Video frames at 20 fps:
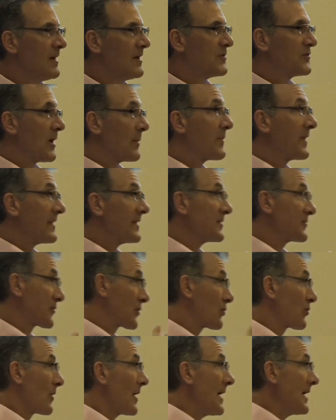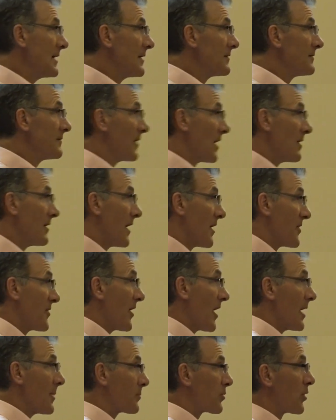something that's creative, a
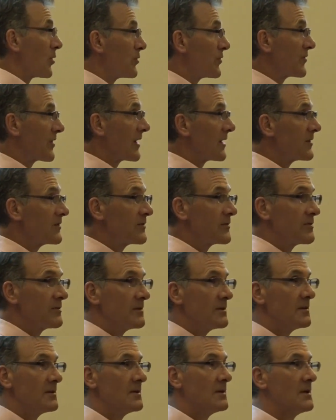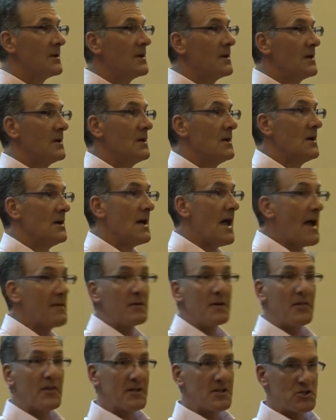thought process,
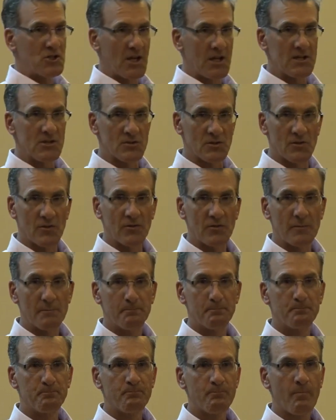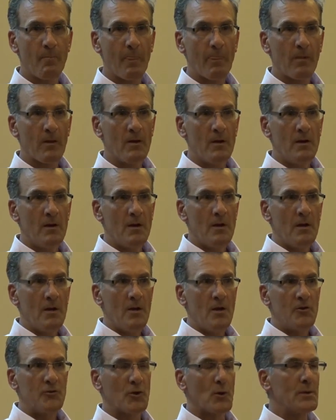Everything changes.
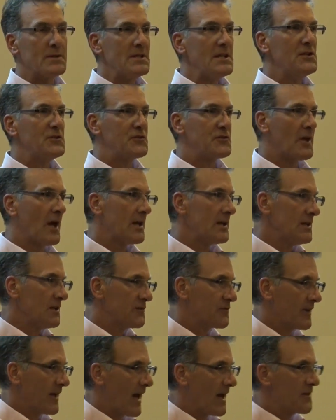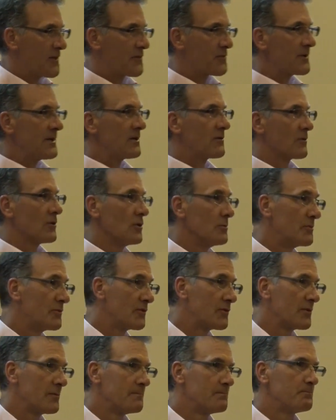So in these studies, they had three
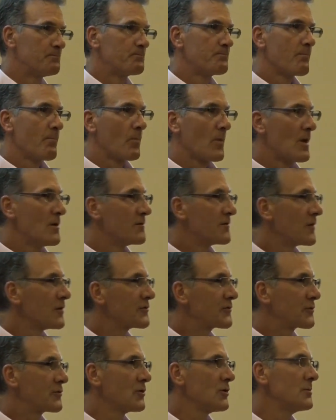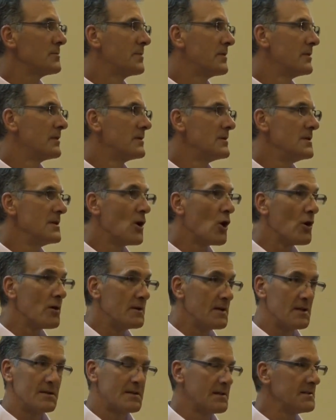groups. First group, no,